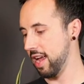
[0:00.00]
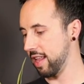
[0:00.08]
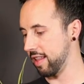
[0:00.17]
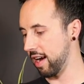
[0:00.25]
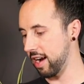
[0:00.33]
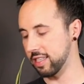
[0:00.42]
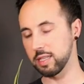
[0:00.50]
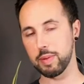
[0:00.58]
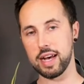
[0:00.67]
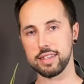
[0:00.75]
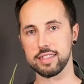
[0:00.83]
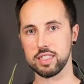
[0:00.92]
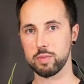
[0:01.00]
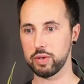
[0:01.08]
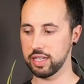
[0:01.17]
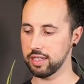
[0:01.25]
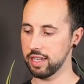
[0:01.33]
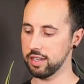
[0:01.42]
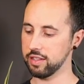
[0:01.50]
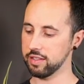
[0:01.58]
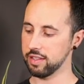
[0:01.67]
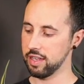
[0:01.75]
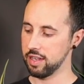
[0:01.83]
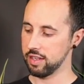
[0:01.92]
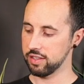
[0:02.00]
and the isopods and springtails